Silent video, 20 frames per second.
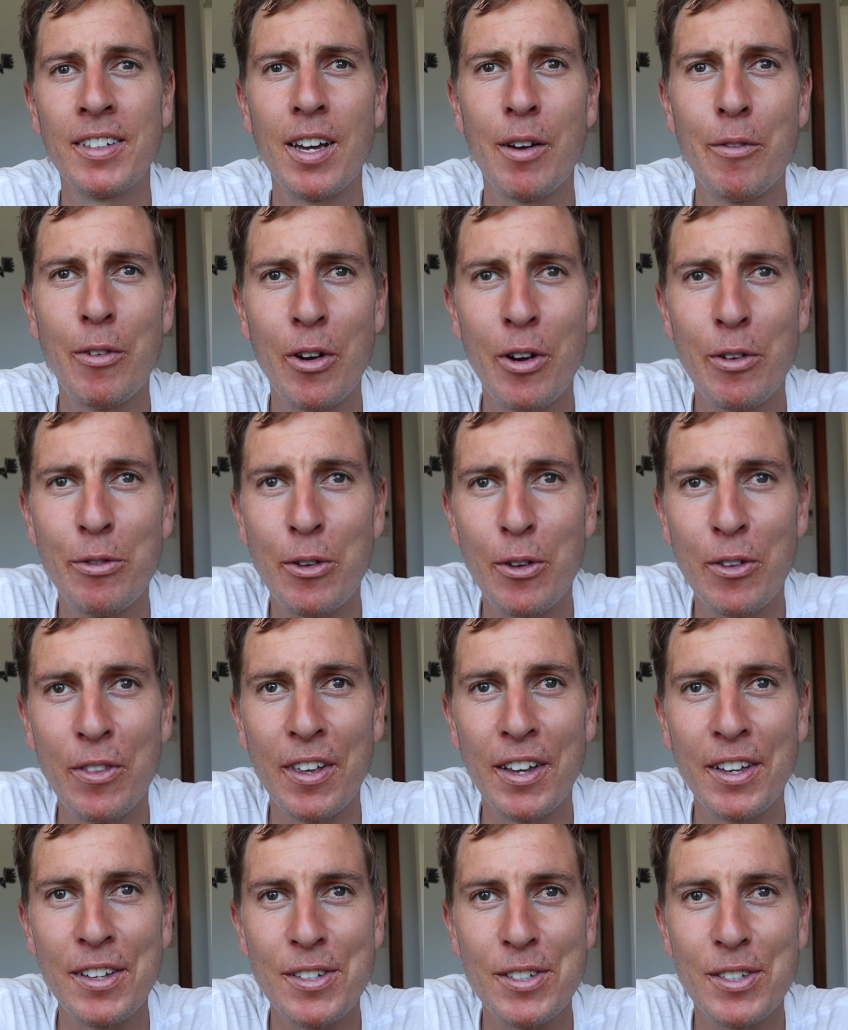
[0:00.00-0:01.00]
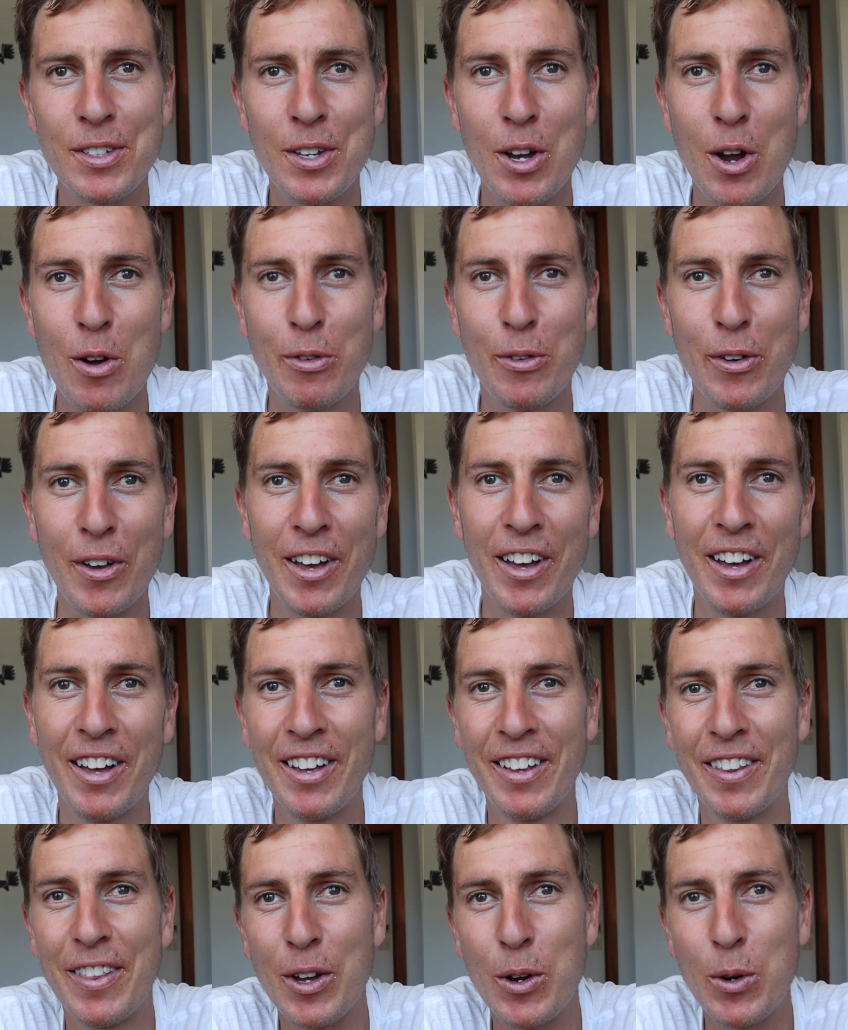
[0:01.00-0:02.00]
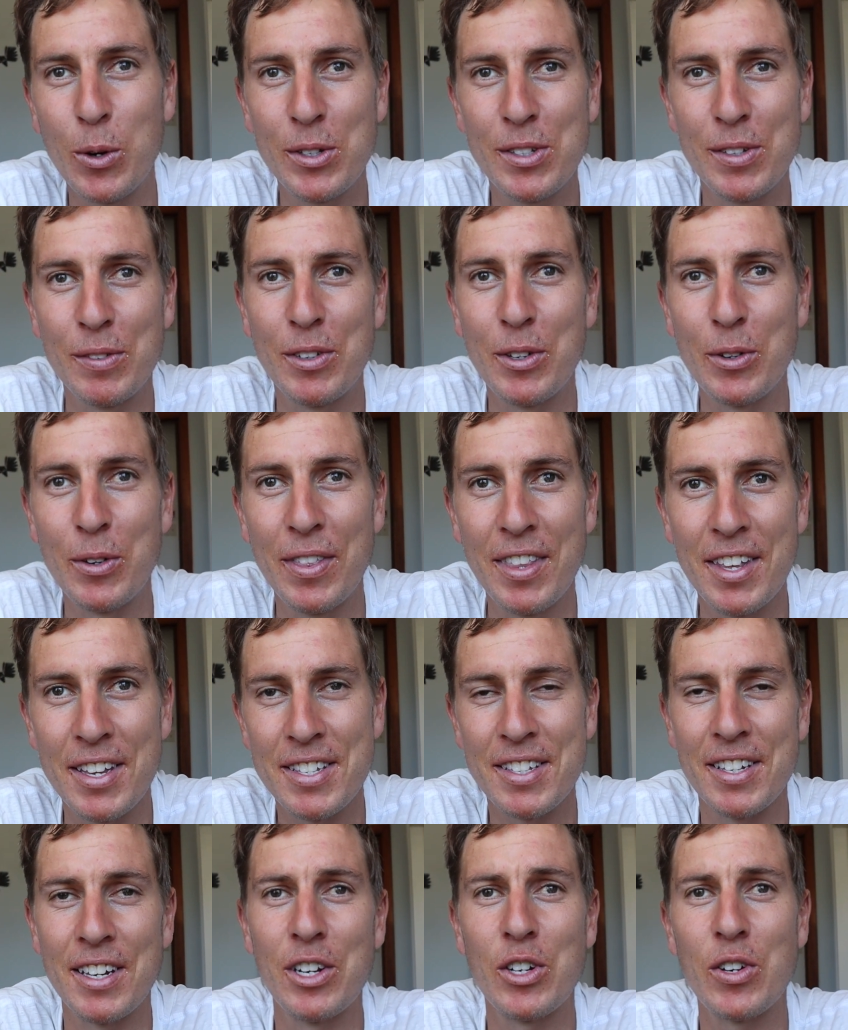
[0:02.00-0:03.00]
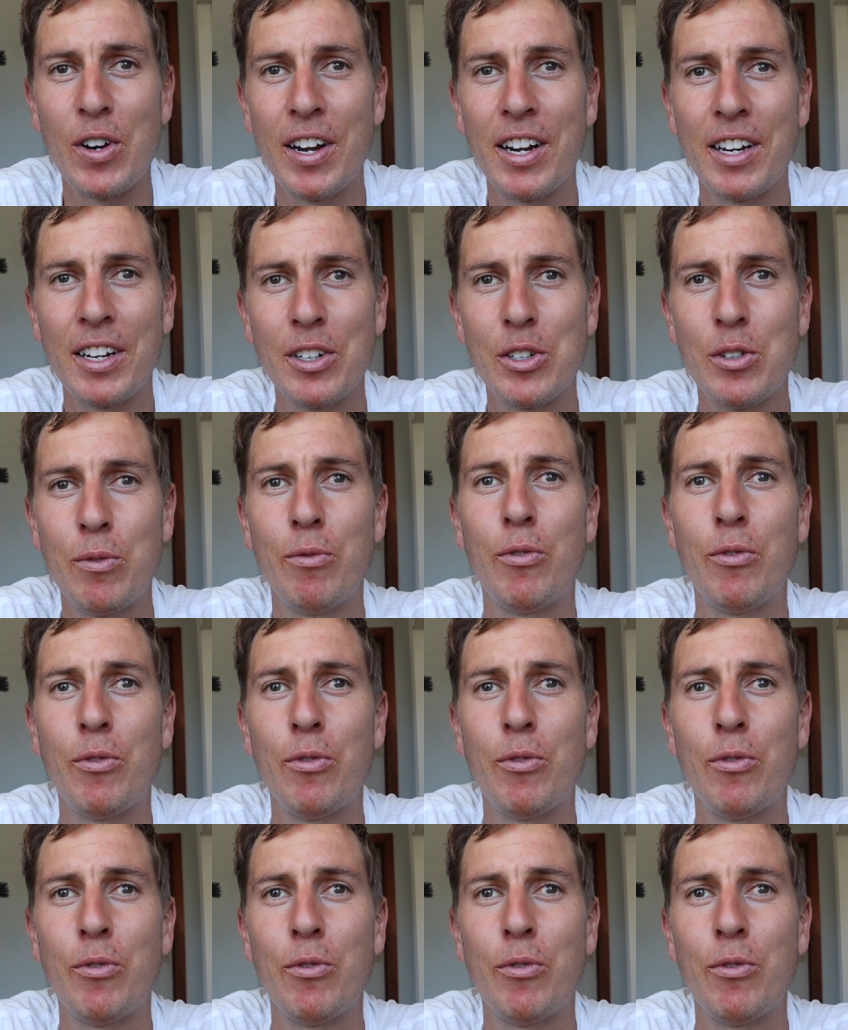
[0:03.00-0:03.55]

I've learned a few things over the course of doing this and training